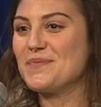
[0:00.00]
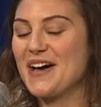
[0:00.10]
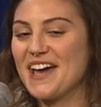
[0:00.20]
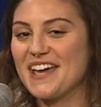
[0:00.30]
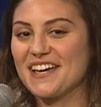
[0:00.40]

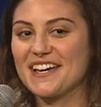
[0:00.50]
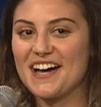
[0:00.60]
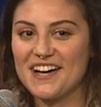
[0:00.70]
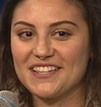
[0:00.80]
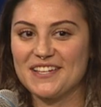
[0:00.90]
My
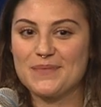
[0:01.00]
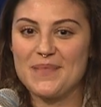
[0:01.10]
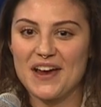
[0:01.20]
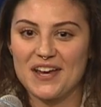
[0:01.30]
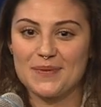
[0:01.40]
colleague,
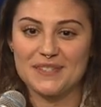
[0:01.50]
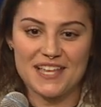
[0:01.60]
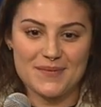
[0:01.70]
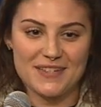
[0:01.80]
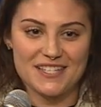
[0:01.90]
Mariam
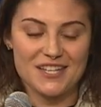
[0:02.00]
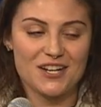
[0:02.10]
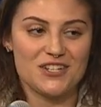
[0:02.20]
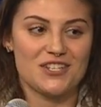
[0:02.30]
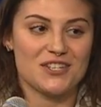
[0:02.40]
Talevi, is
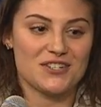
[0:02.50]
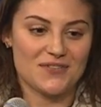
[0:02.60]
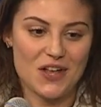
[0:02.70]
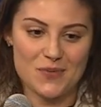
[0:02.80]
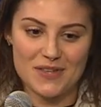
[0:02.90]
here. She's our
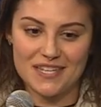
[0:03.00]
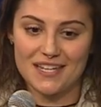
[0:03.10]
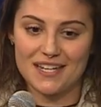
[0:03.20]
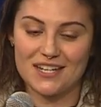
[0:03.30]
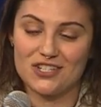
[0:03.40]
development
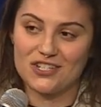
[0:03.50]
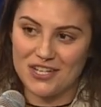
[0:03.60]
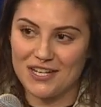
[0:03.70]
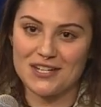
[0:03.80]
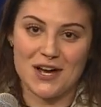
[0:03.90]
lead, and she
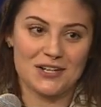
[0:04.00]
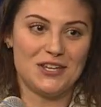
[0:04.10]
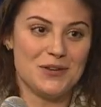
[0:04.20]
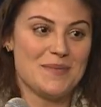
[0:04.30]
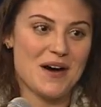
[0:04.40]
can talk
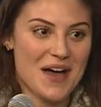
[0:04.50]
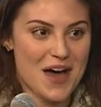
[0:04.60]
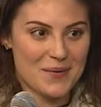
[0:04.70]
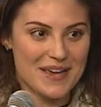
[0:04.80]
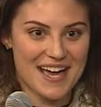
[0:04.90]
to you about
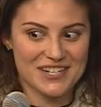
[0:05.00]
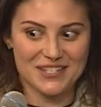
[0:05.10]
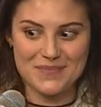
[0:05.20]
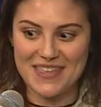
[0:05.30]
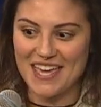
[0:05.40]
how we
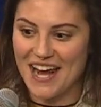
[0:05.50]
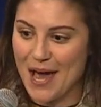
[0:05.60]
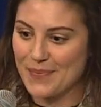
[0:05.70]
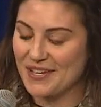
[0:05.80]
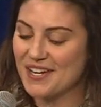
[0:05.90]
actually made that
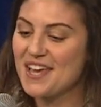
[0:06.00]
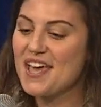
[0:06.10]
happen.